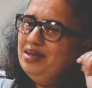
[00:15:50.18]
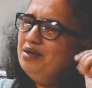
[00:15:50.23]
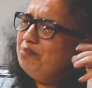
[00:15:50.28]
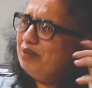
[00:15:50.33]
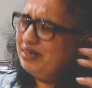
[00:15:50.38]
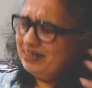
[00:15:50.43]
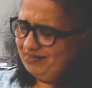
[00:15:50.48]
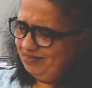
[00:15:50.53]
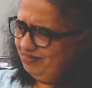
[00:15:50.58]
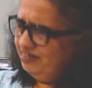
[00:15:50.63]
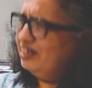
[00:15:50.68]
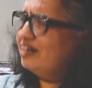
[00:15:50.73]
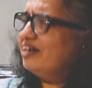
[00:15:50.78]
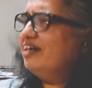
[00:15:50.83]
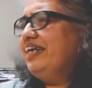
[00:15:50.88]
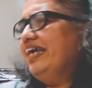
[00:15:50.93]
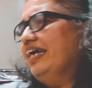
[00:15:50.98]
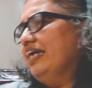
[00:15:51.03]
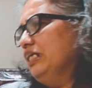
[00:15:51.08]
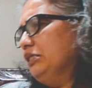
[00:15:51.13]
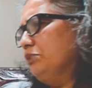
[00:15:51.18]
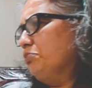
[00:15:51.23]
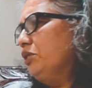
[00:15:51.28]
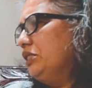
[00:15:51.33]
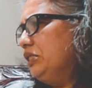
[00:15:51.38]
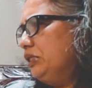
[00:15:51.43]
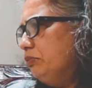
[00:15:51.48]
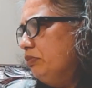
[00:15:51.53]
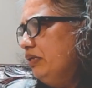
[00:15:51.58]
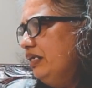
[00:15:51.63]
But children take
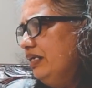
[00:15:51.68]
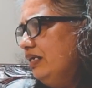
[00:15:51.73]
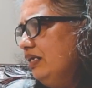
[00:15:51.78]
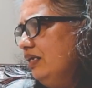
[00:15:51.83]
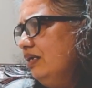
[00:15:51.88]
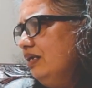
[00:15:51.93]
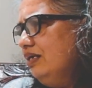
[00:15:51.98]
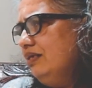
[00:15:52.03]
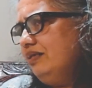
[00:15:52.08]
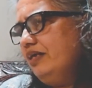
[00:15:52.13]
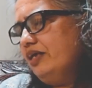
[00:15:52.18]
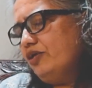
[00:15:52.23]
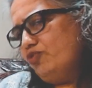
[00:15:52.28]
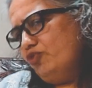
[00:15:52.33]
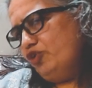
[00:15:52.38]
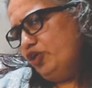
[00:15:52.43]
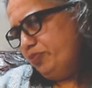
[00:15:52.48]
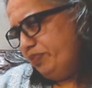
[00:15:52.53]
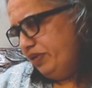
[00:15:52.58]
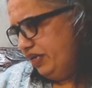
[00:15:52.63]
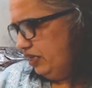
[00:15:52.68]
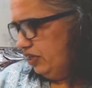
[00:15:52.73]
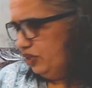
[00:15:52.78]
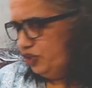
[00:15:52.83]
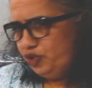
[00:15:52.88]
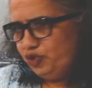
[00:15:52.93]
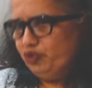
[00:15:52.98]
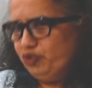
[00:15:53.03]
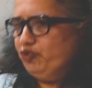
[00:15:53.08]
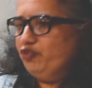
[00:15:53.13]
responsibility, and there could be
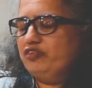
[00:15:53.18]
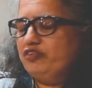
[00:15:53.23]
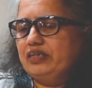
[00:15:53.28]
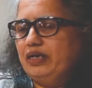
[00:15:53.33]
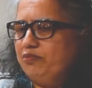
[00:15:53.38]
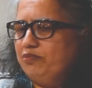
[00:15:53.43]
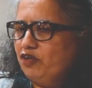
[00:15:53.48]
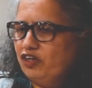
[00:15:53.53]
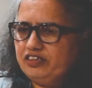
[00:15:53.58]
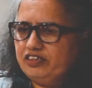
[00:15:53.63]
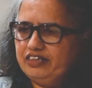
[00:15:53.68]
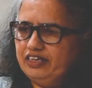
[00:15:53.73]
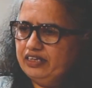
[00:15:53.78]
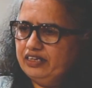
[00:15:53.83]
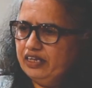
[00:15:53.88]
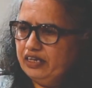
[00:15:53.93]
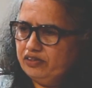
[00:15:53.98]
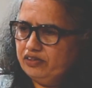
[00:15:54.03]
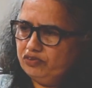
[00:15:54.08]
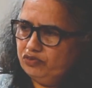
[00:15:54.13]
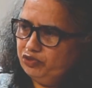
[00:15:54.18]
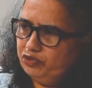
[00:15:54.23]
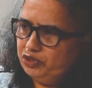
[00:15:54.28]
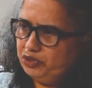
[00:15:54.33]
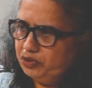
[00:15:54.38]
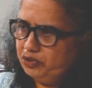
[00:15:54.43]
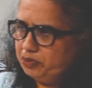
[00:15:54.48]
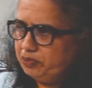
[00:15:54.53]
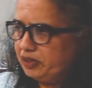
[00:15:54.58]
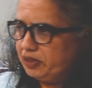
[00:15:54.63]
issues. I'm not saying there is no
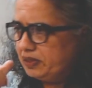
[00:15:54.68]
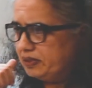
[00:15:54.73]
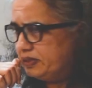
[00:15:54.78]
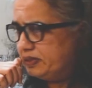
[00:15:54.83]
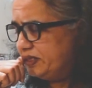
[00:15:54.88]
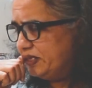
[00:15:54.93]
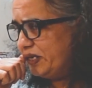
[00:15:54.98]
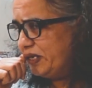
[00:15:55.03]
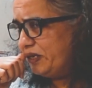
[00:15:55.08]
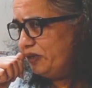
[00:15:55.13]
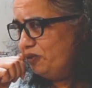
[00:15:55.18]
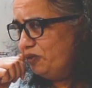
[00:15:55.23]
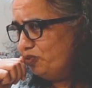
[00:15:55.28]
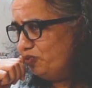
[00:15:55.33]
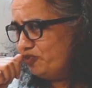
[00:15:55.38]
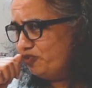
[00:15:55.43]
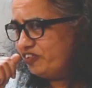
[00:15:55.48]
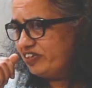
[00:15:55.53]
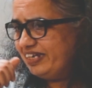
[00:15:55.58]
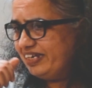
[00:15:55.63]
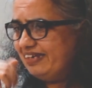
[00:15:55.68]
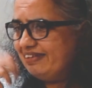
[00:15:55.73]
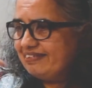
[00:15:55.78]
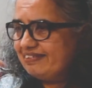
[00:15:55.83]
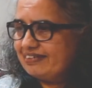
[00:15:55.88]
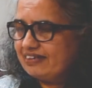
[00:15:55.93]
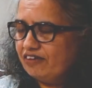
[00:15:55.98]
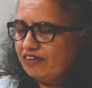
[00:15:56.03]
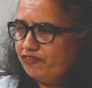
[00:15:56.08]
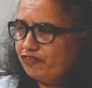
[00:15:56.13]
issues, because children do steal
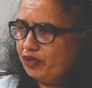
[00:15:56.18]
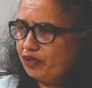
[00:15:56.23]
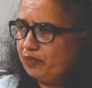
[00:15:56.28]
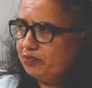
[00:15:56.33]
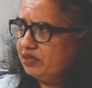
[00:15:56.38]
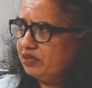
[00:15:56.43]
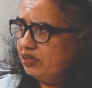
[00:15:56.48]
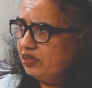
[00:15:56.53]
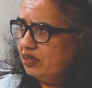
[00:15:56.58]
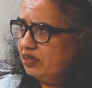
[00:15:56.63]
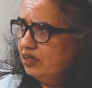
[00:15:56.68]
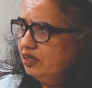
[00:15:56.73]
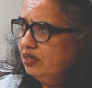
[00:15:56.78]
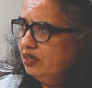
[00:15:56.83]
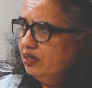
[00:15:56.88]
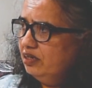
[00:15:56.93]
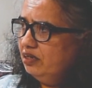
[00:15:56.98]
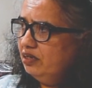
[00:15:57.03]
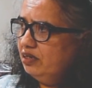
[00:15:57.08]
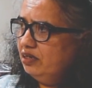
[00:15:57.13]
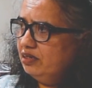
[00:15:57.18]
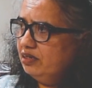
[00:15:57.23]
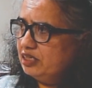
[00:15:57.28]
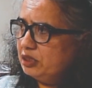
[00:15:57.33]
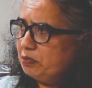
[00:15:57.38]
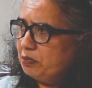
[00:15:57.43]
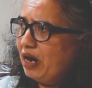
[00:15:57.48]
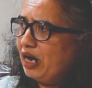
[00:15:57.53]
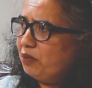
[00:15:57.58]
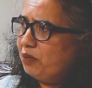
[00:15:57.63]
stuff from the
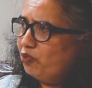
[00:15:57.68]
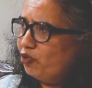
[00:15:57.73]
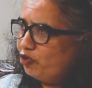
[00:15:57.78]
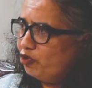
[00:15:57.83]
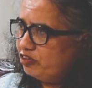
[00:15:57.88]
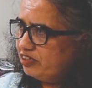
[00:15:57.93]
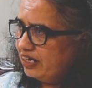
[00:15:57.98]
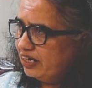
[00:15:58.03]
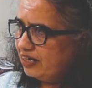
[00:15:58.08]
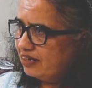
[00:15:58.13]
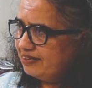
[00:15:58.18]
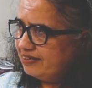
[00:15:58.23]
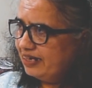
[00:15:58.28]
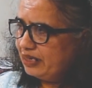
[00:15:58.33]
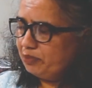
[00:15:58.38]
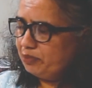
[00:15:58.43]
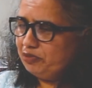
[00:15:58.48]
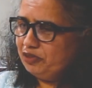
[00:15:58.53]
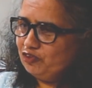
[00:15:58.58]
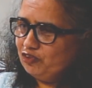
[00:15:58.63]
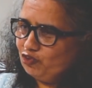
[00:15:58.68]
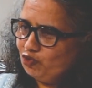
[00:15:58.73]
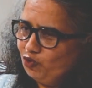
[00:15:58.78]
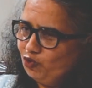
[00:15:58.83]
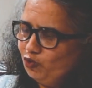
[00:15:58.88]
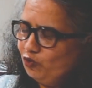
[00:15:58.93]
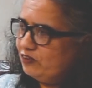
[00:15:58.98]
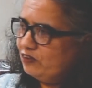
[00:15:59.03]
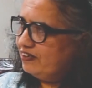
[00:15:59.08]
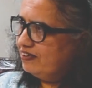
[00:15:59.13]
smart boards that are set up in
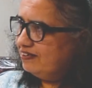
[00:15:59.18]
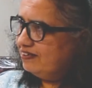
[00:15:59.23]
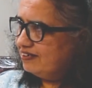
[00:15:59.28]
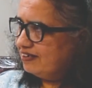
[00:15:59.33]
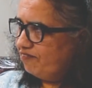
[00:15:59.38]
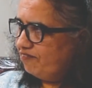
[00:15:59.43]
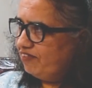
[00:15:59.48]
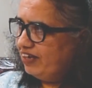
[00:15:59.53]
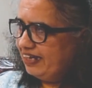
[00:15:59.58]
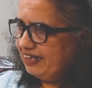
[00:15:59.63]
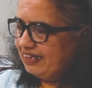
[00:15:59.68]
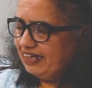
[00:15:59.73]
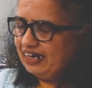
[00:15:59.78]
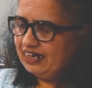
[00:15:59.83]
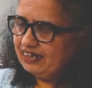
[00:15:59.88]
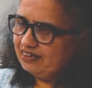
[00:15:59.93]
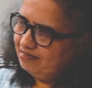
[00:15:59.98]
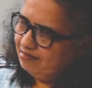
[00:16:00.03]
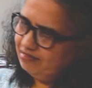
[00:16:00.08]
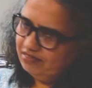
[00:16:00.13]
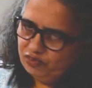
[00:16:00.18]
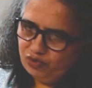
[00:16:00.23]
schools and stuff like that.